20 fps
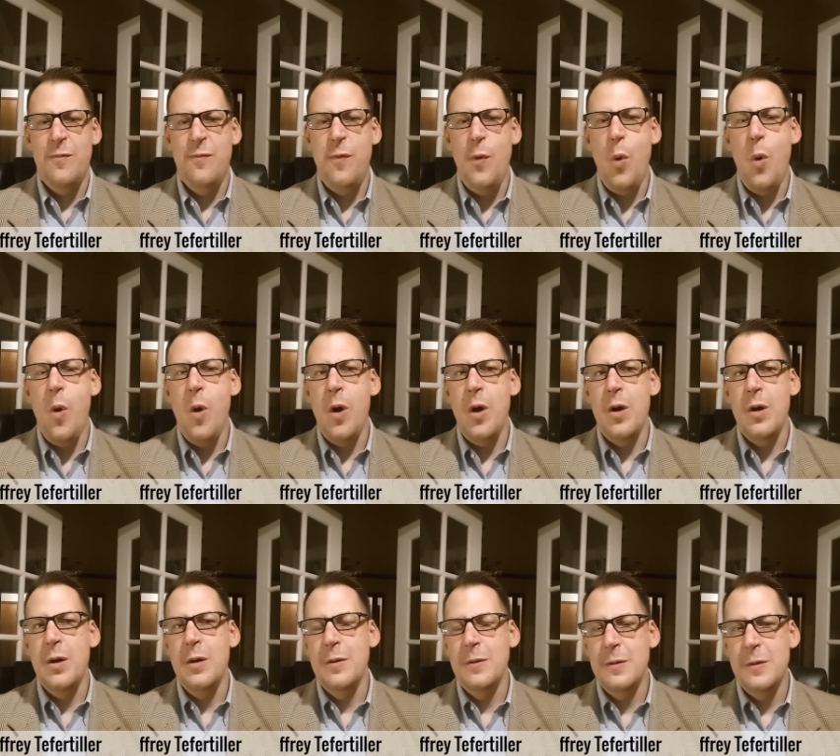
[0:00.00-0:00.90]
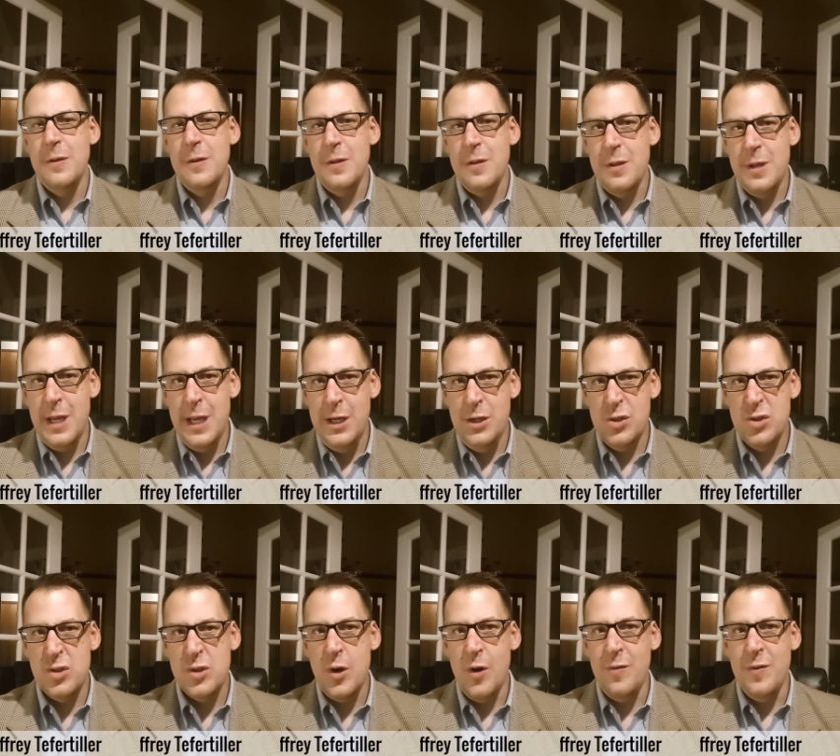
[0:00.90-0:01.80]
for each
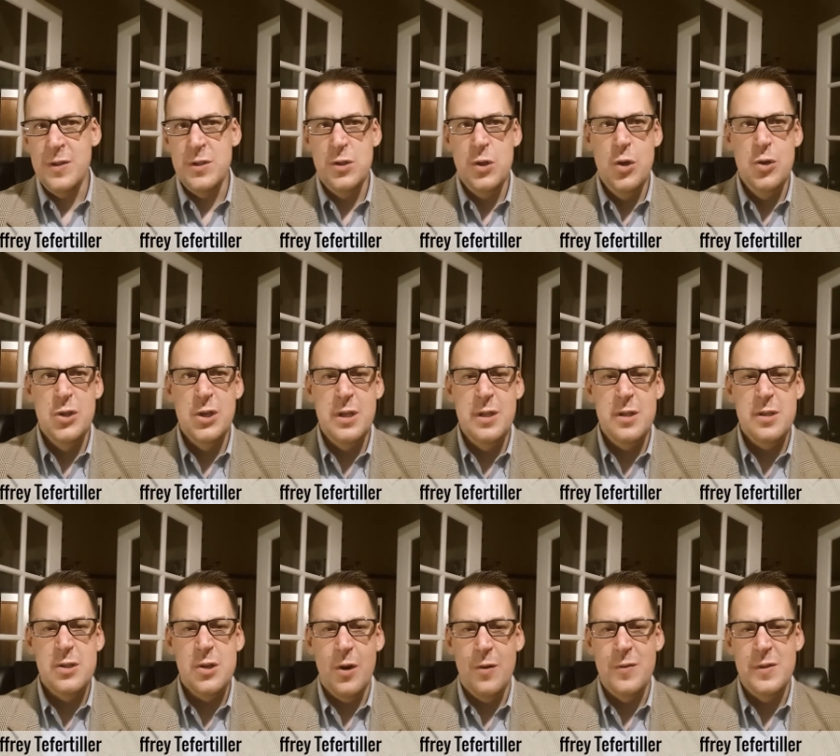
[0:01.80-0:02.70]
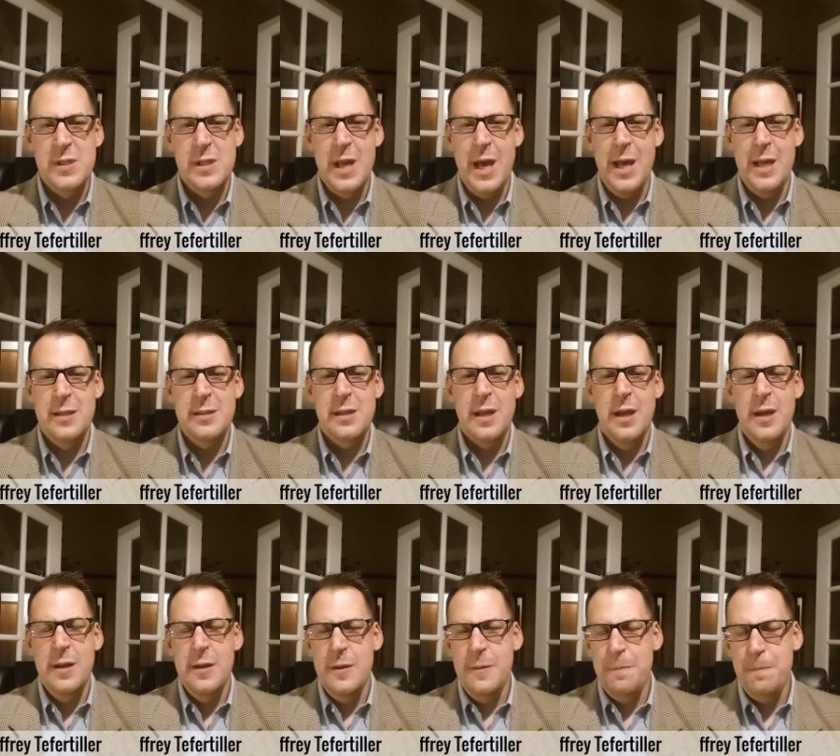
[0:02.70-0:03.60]
service, usually the service desk,
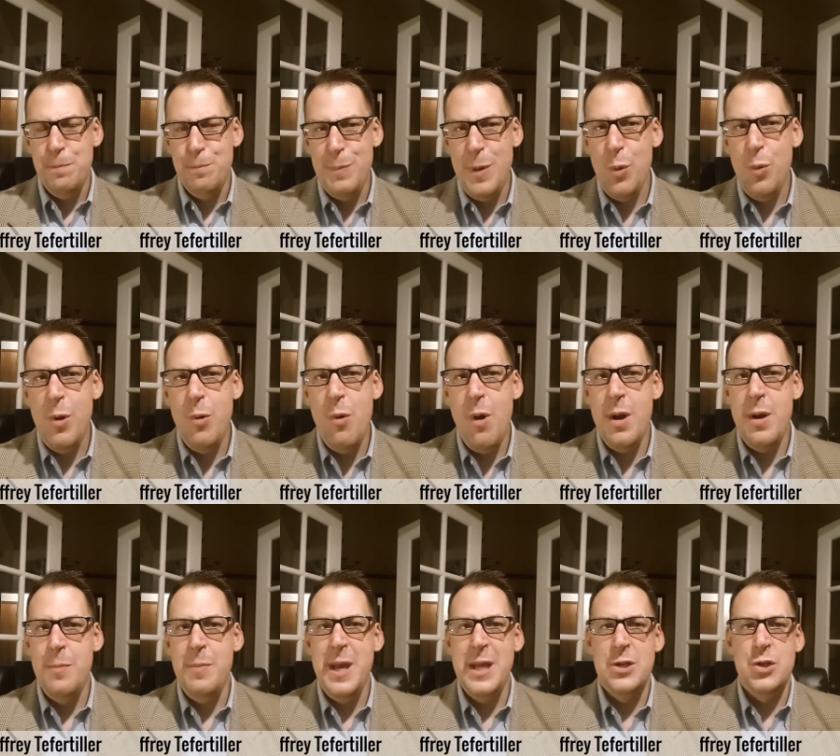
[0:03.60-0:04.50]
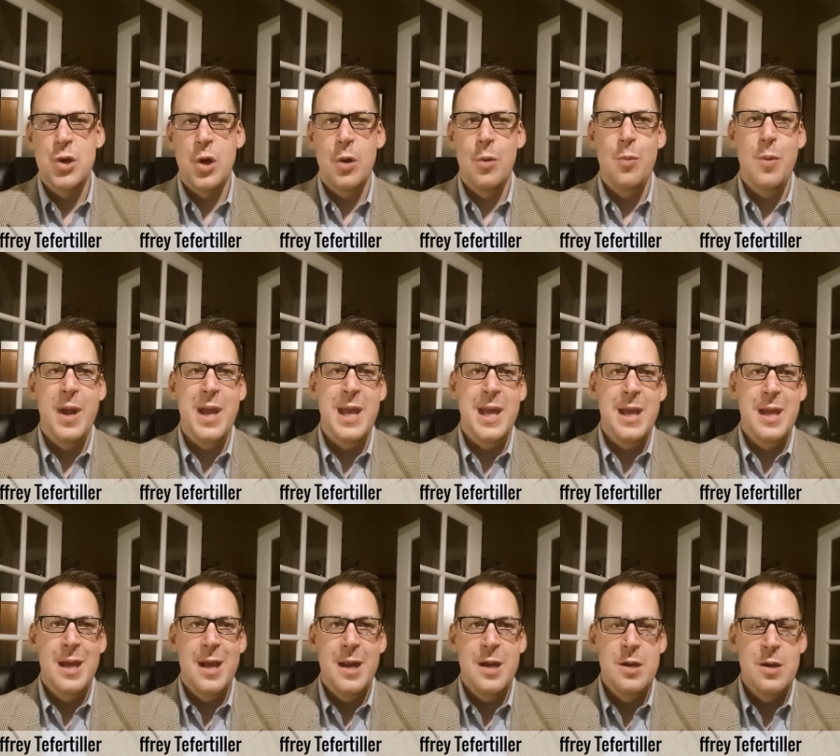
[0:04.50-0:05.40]
but we want to make sure we
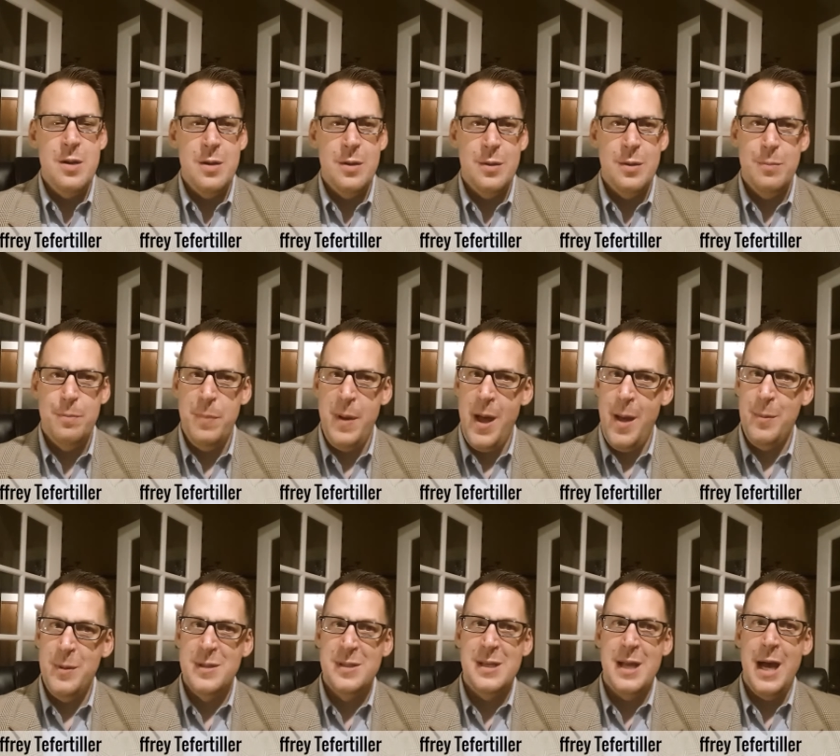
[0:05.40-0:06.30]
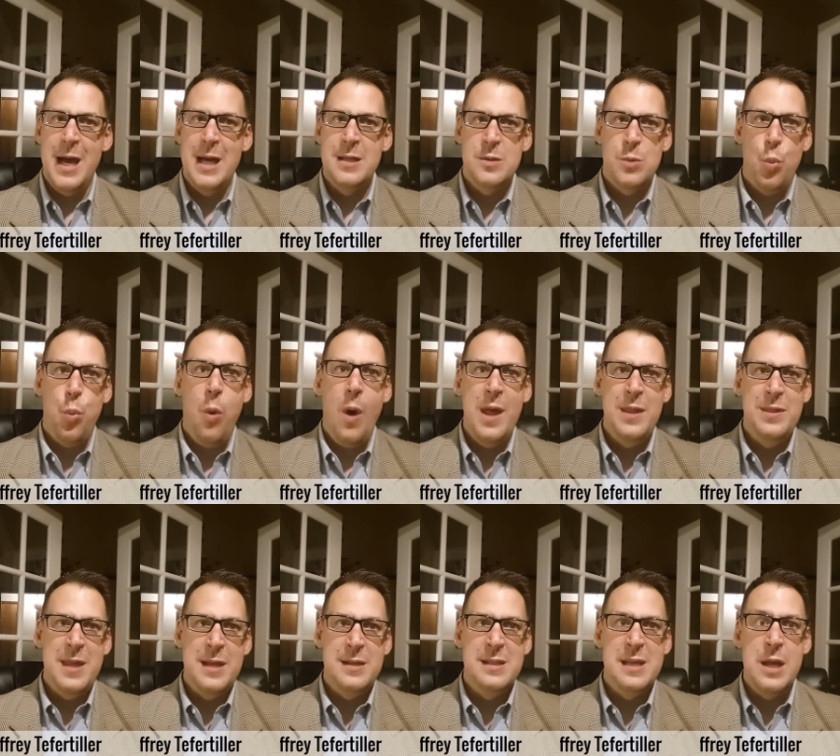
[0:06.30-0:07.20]
publicize
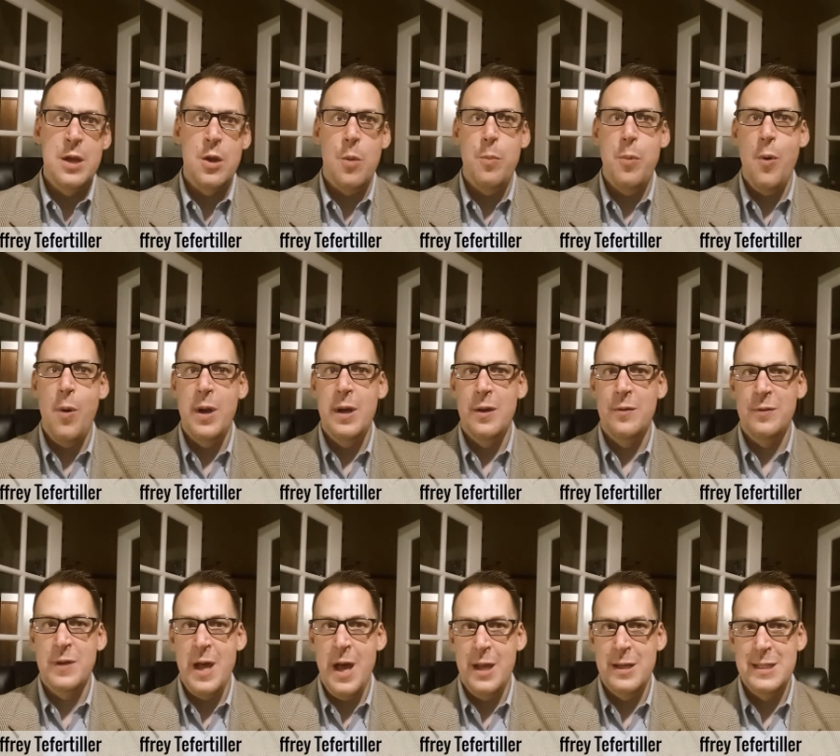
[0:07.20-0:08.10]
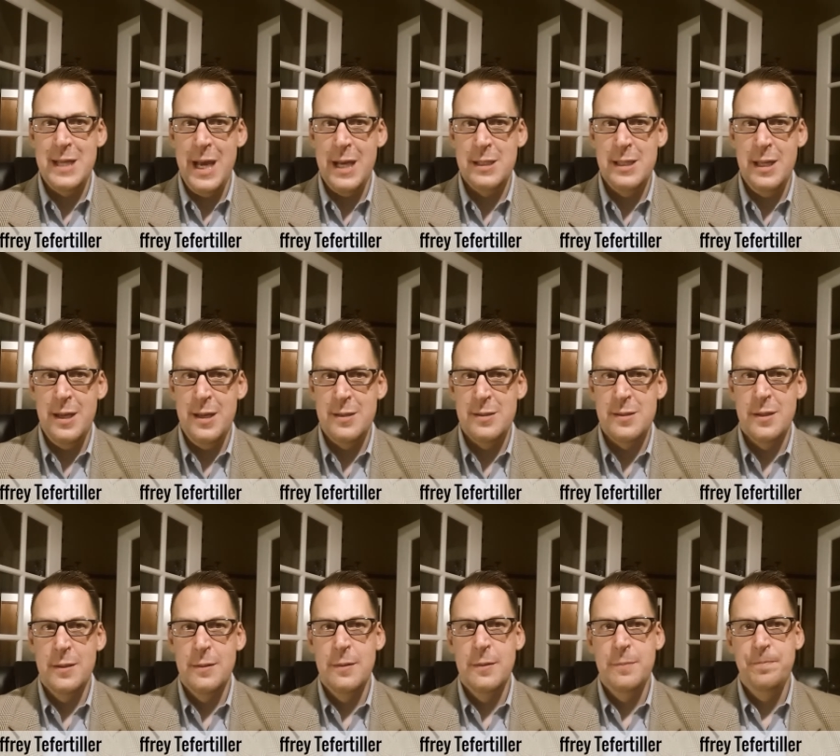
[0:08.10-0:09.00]
what that single point of contact is.
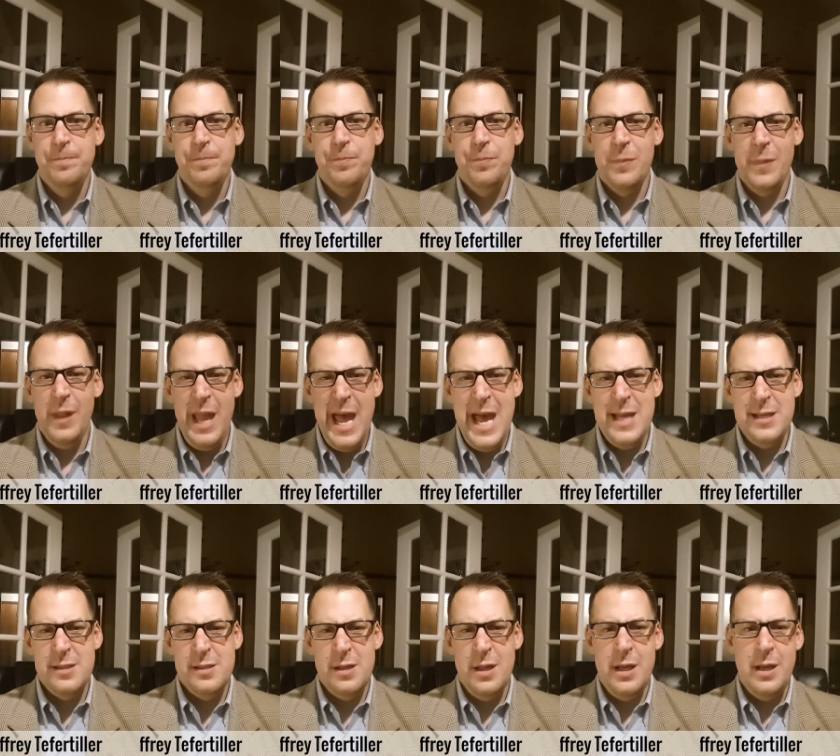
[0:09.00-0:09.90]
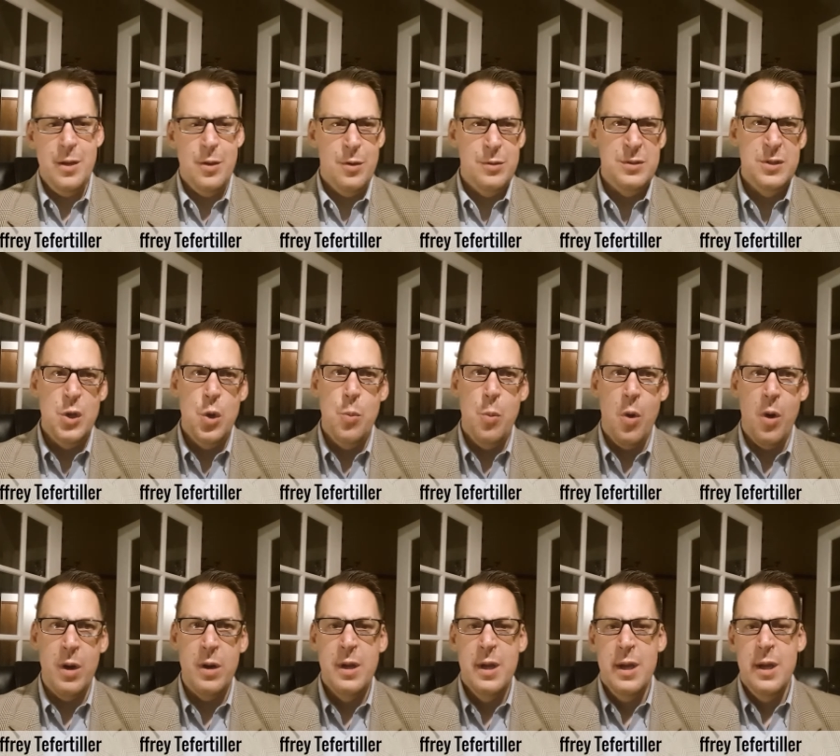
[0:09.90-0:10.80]
Lastly, oh, two
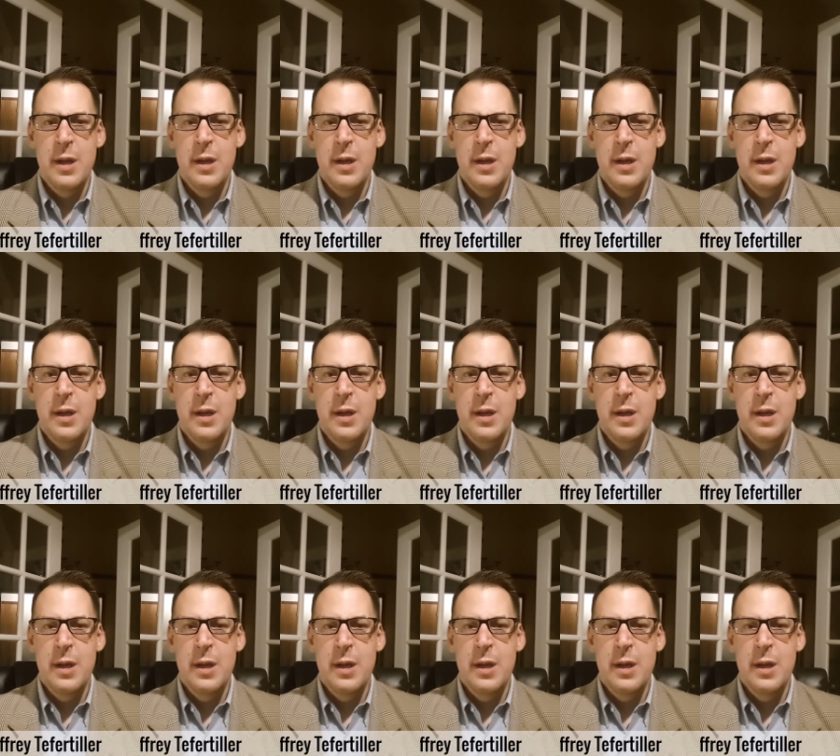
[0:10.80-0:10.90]
more.